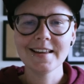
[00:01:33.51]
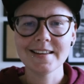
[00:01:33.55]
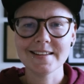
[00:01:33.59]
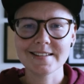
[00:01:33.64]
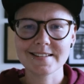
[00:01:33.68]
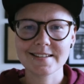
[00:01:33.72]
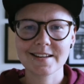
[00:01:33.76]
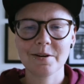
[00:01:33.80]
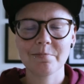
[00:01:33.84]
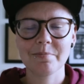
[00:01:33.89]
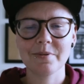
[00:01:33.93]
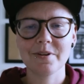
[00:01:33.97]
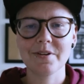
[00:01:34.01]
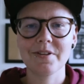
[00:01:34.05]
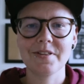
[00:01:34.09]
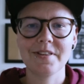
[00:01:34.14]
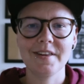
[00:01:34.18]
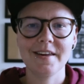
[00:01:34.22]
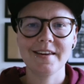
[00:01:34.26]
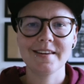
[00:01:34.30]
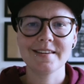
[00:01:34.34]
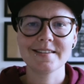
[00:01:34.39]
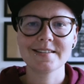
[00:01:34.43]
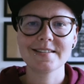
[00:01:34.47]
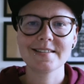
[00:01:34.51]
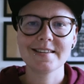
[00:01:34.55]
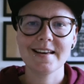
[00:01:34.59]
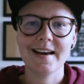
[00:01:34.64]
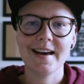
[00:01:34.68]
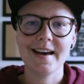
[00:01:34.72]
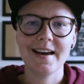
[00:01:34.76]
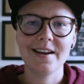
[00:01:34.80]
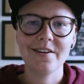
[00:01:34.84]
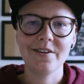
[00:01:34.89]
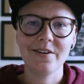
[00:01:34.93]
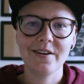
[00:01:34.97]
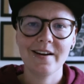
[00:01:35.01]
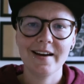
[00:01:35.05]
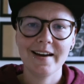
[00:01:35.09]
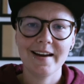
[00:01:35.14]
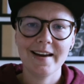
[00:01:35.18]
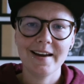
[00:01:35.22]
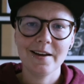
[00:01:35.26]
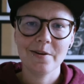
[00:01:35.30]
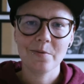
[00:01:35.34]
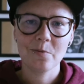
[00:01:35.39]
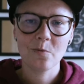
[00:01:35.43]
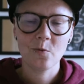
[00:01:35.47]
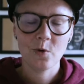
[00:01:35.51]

There's a couple of things that I